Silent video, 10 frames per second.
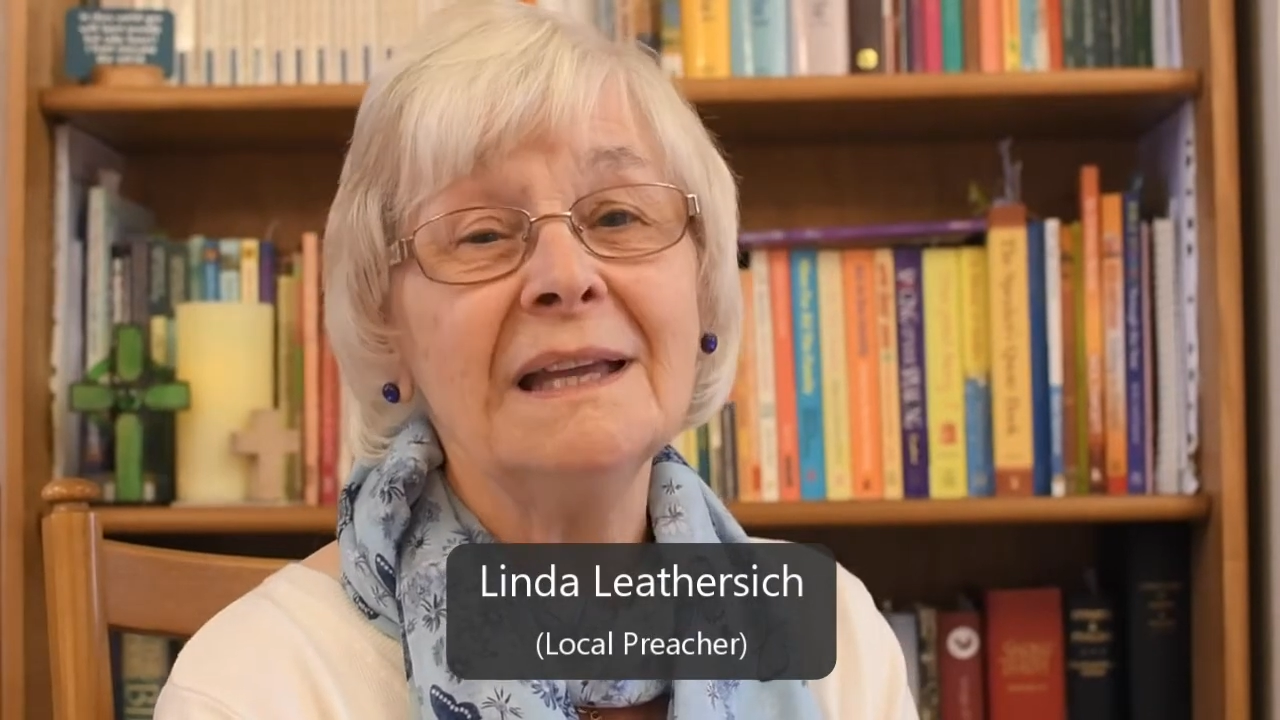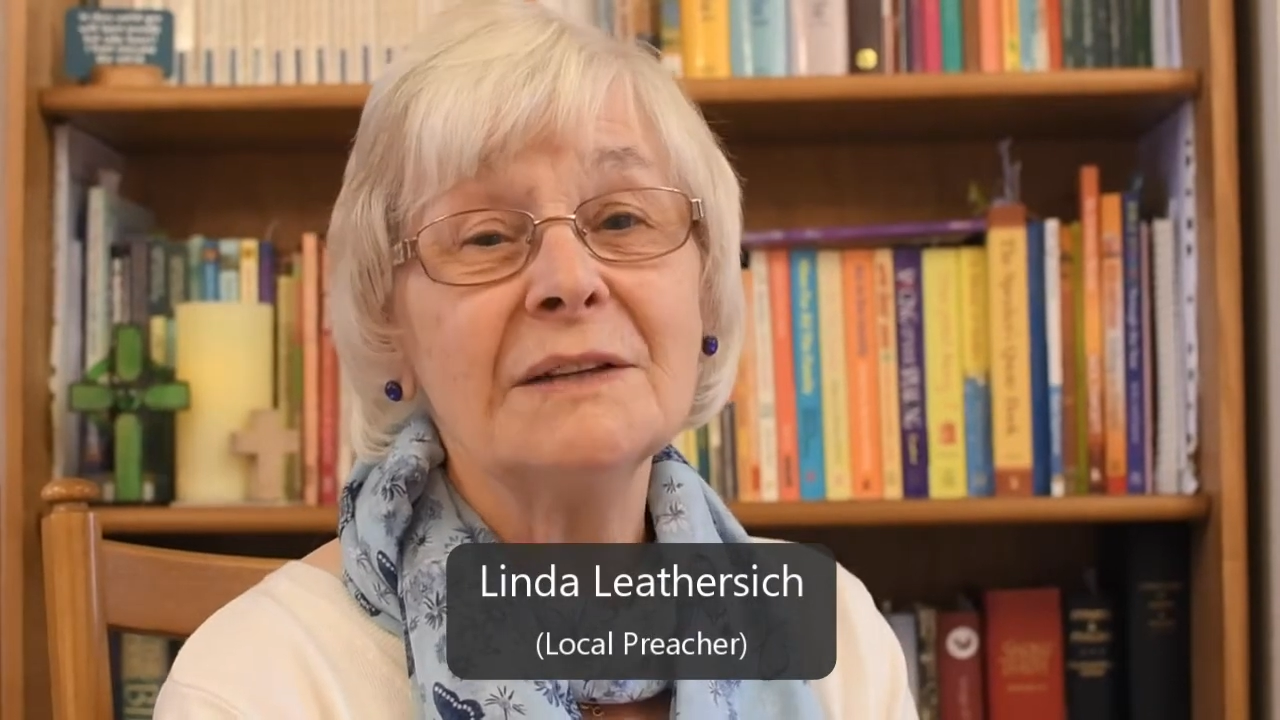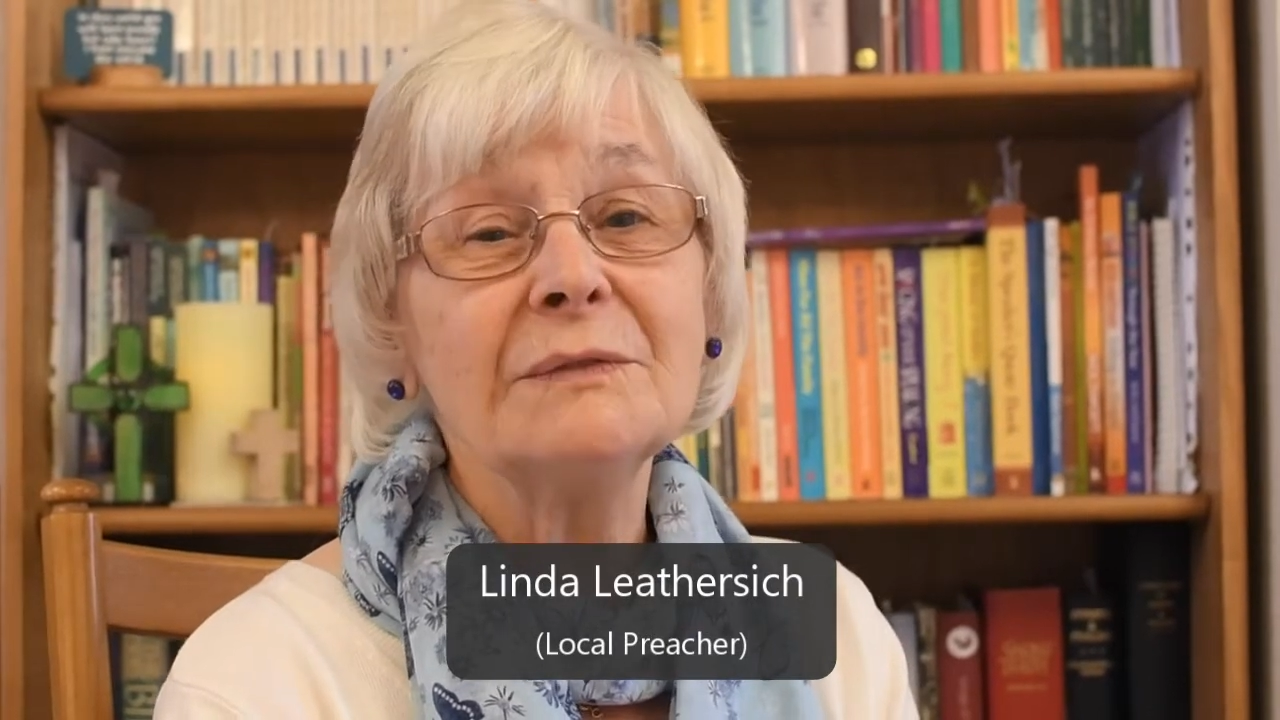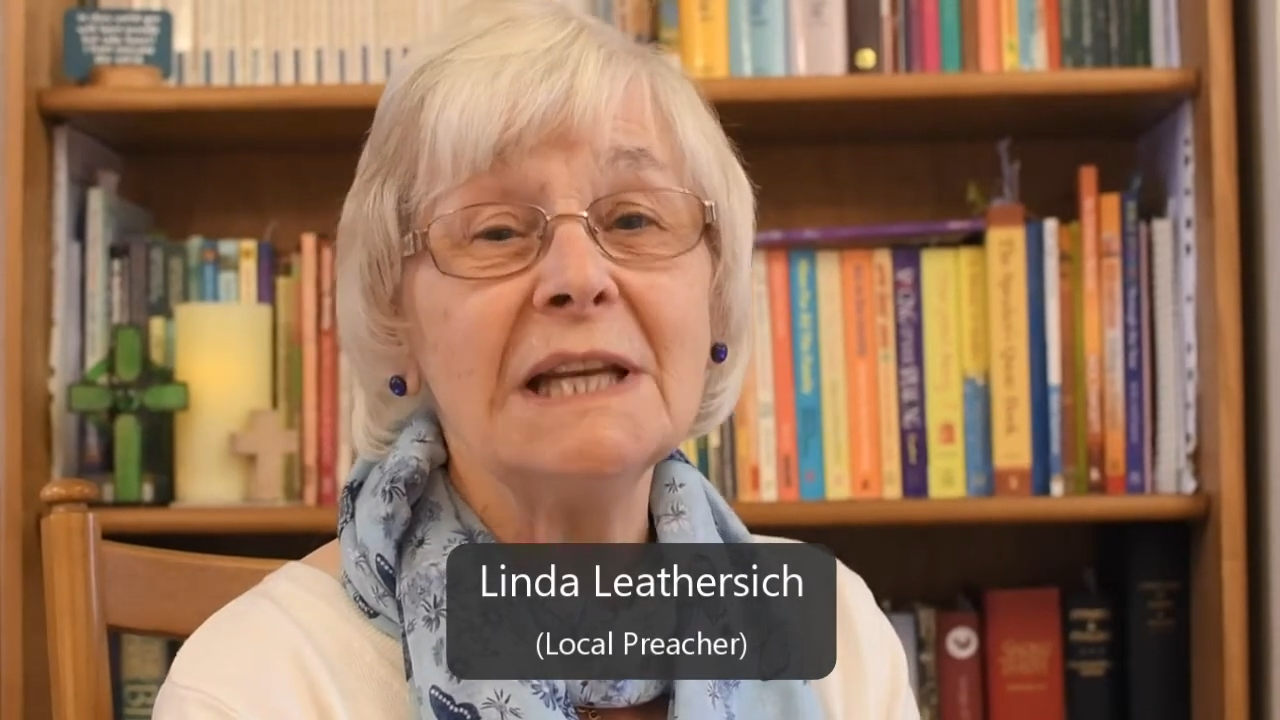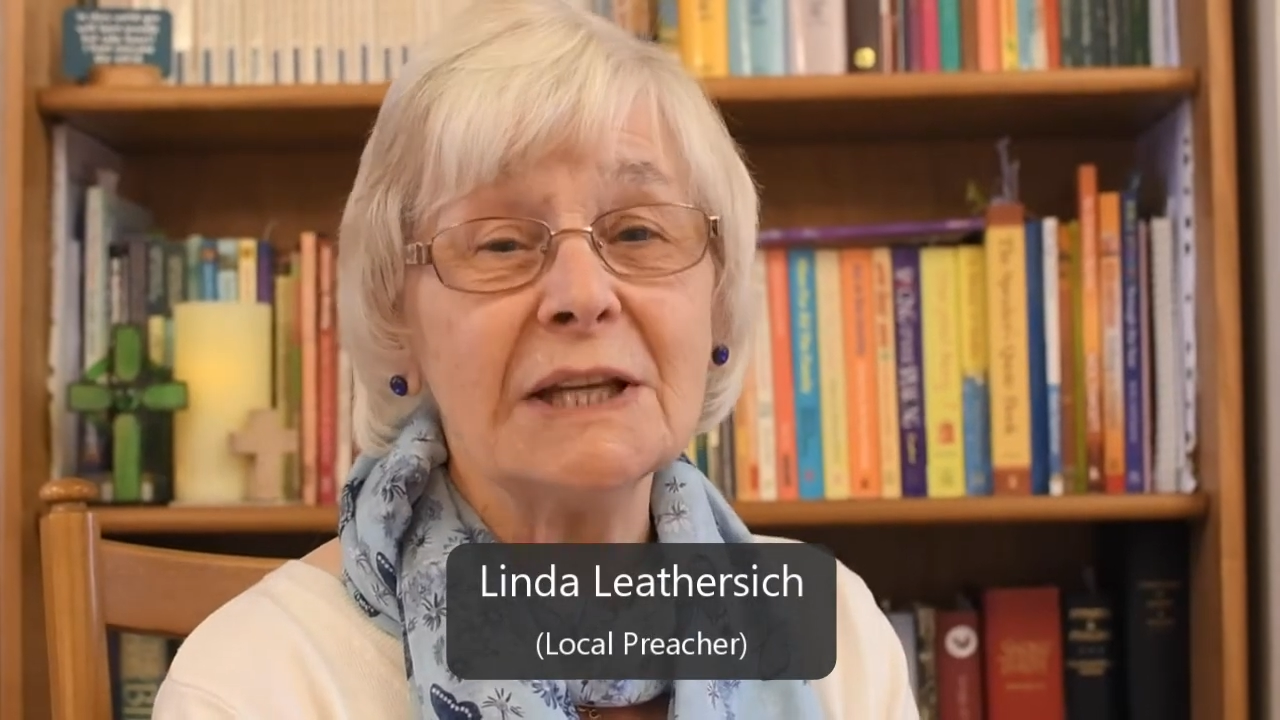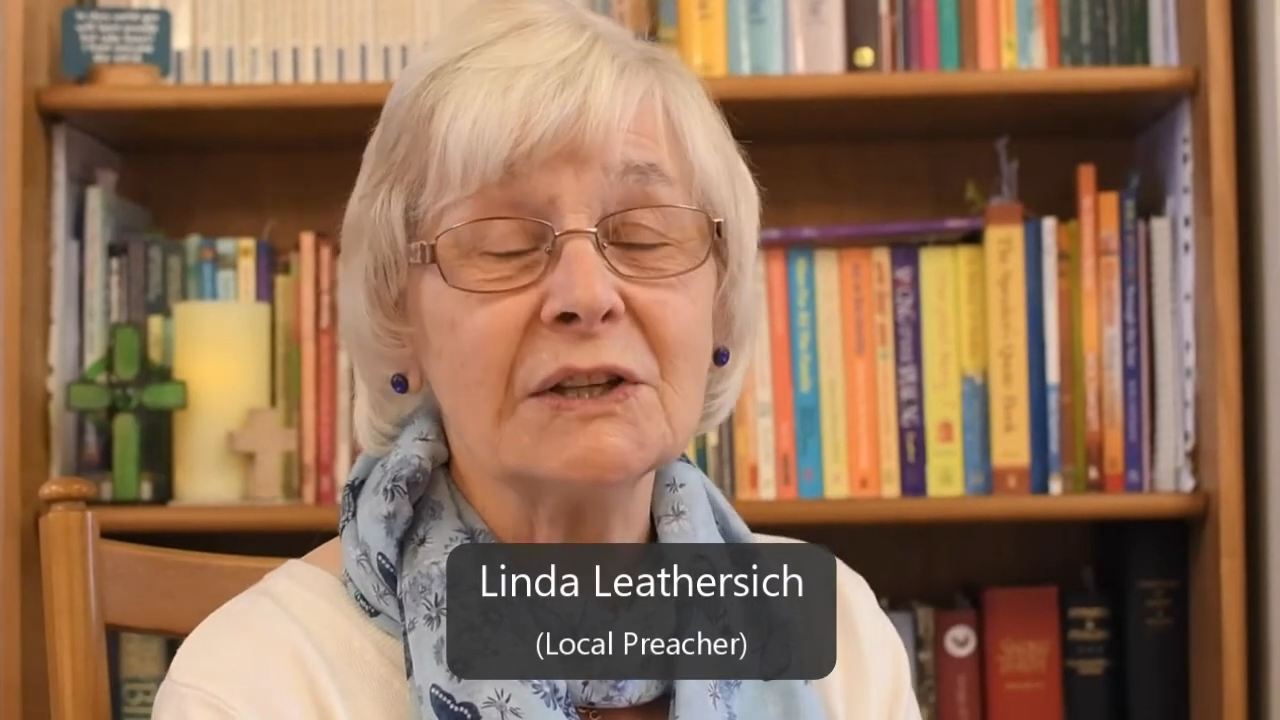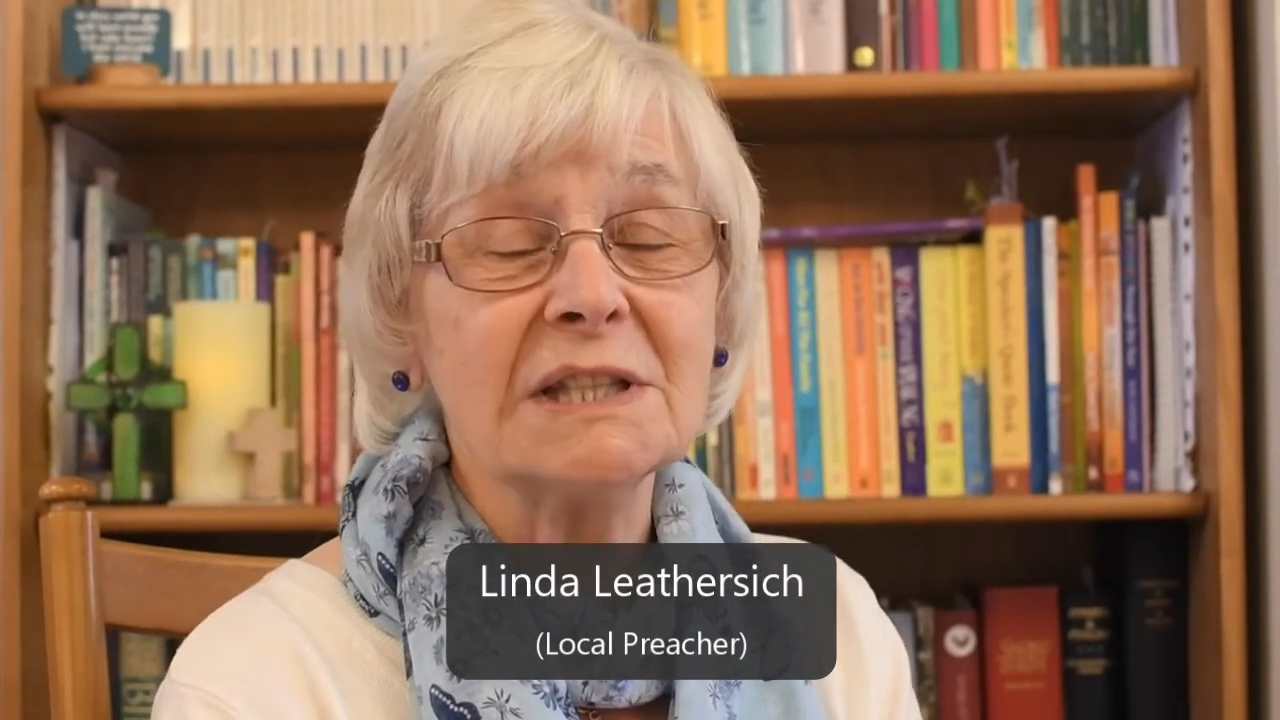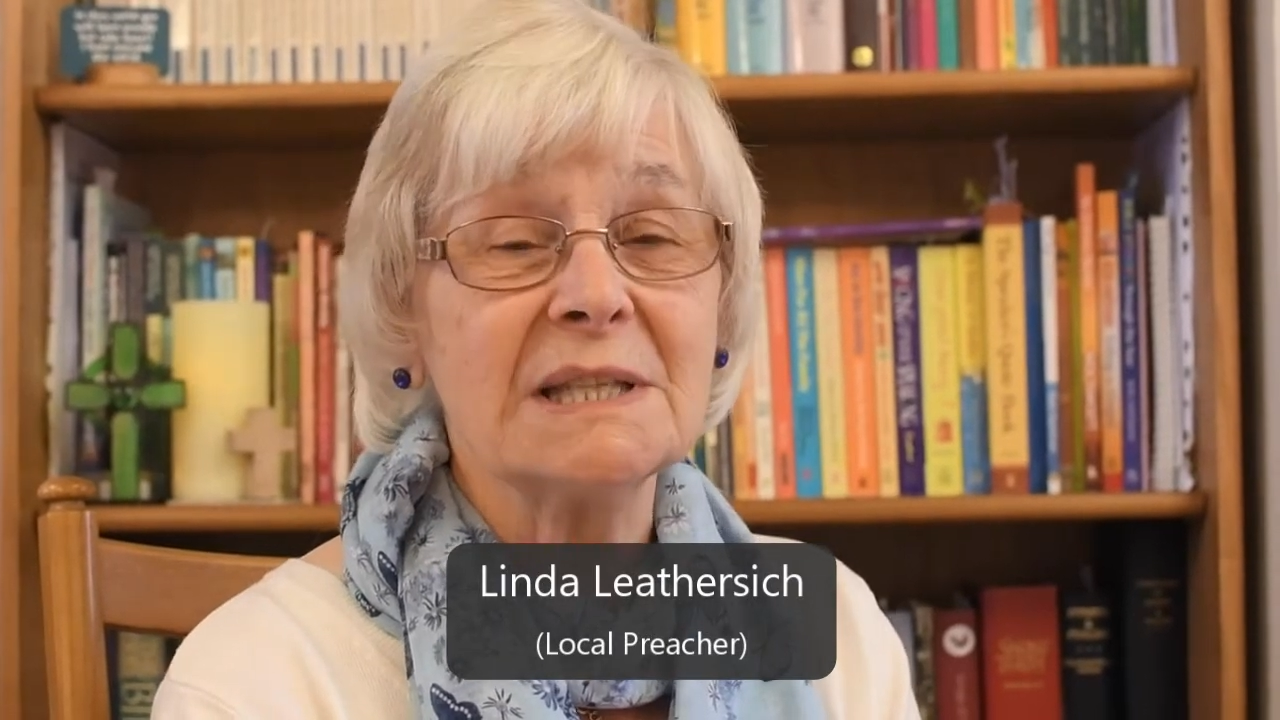Really good